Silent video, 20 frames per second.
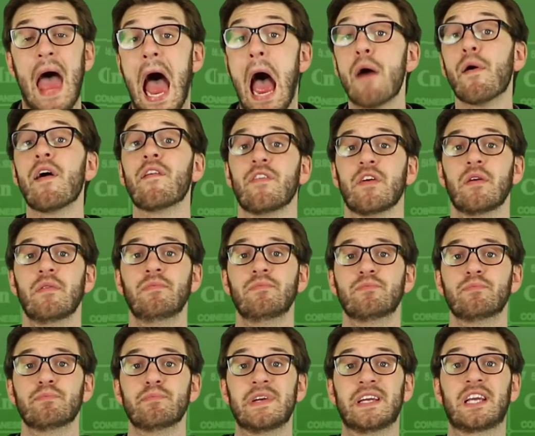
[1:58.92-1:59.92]
However,
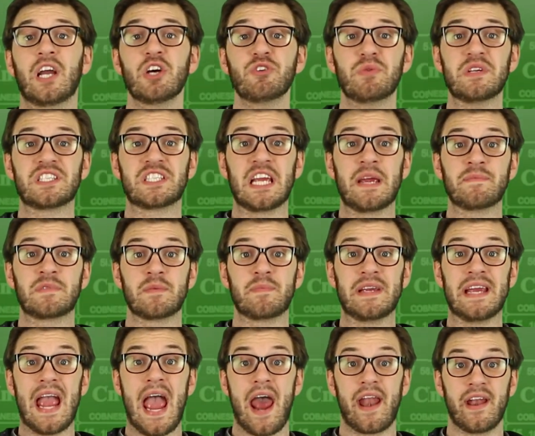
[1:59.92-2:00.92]
because we seem to
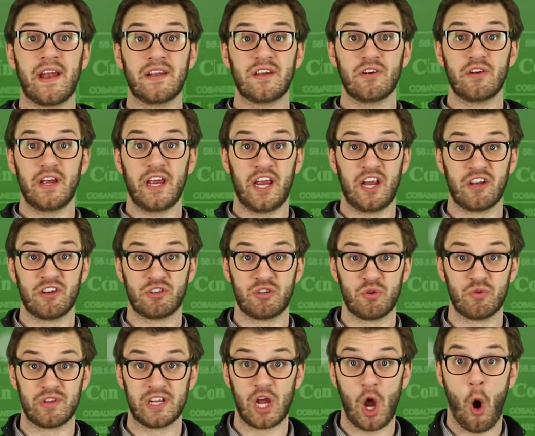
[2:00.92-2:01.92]
be headed
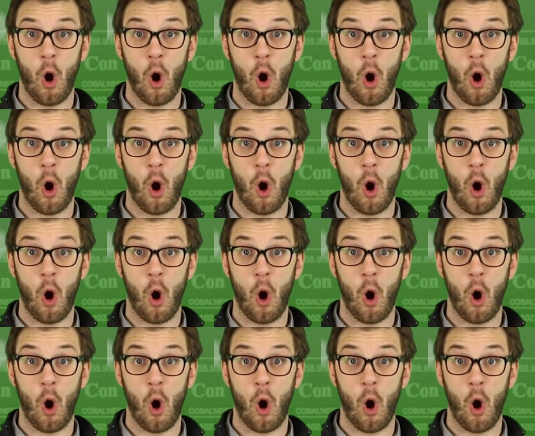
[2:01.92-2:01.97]
into the